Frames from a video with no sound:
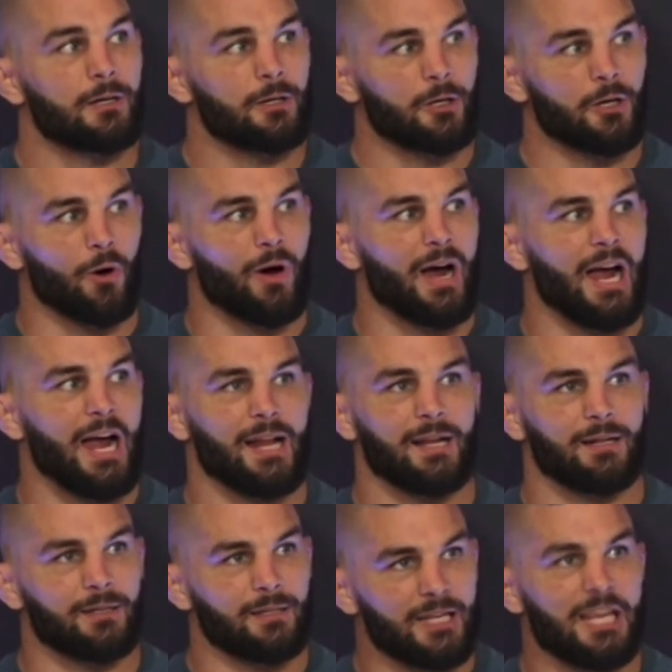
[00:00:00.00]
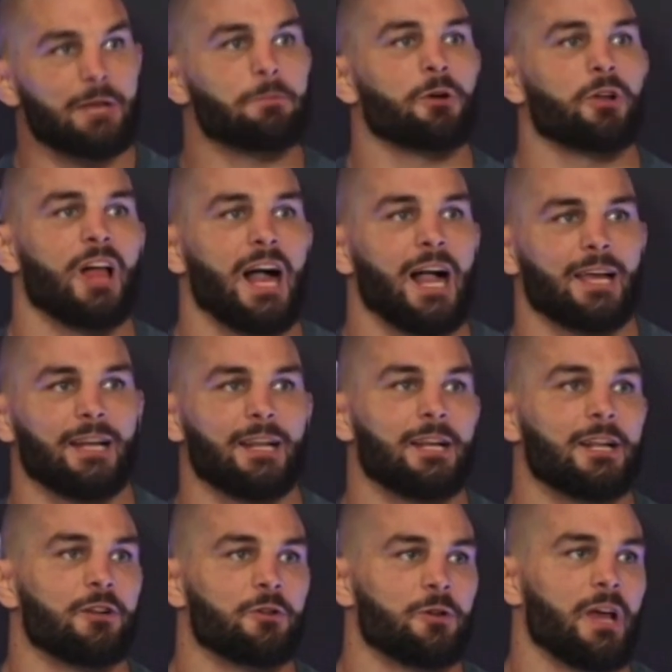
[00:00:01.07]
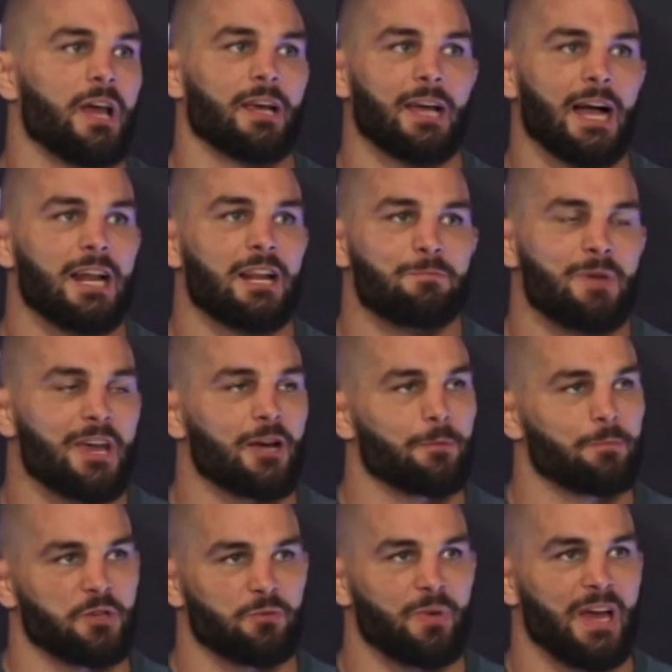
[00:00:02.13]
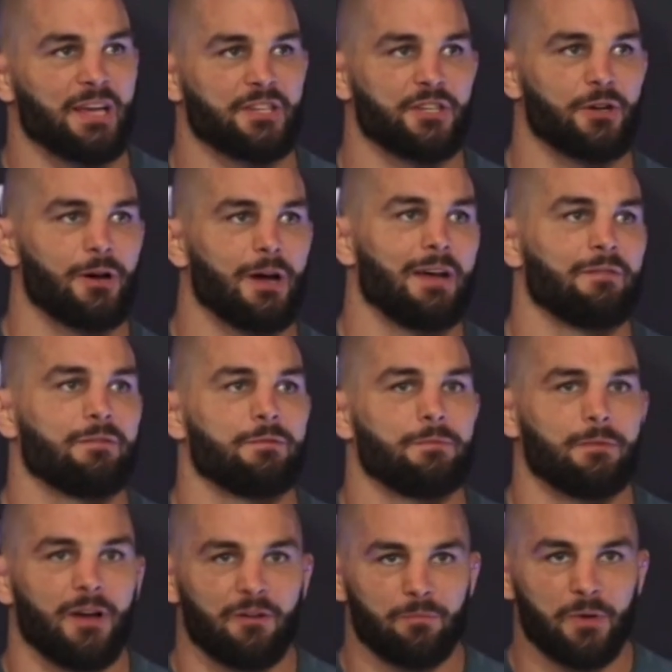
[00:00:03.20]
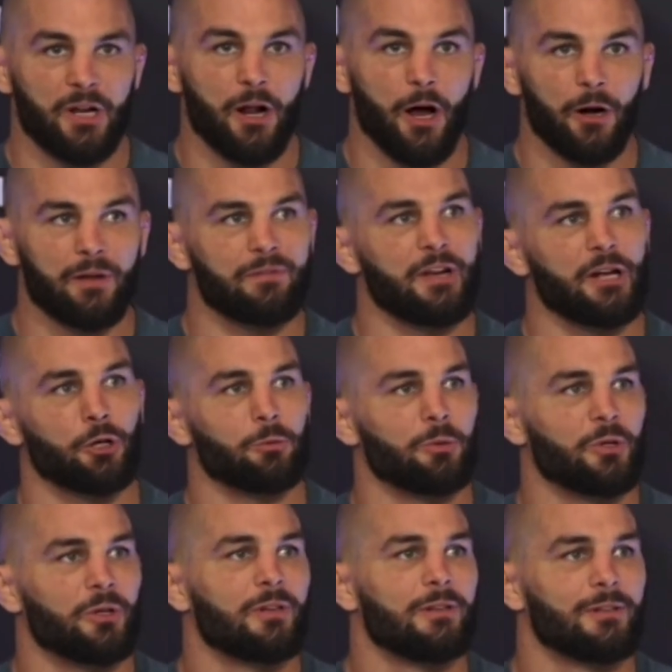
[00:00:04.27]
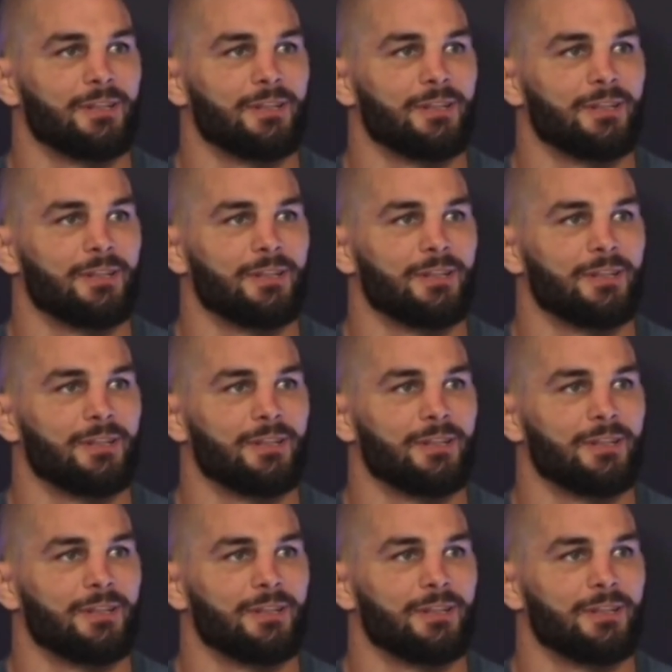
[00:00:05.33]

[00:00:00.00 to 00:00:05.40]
go ahead and keep clocking in and kind of make up this past year I've been unavailable.